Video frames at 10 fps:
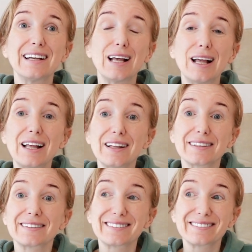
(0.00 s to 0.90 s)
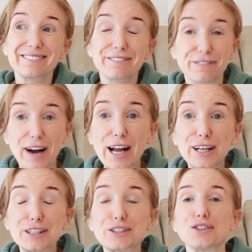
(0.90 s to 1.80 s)
a
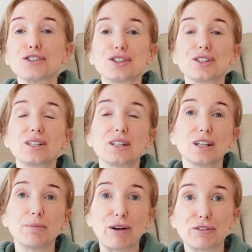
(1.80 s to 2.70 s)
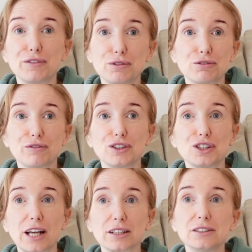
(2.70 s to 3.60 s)
frank discussion about the future of the
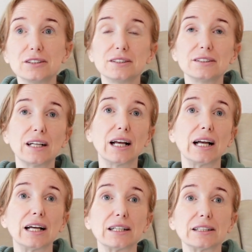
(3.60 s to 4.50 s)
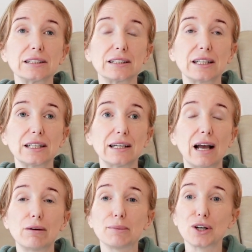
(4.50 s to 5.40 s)
channel and
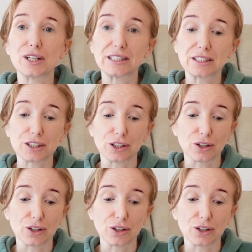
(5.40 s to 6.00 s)
how I'm going to go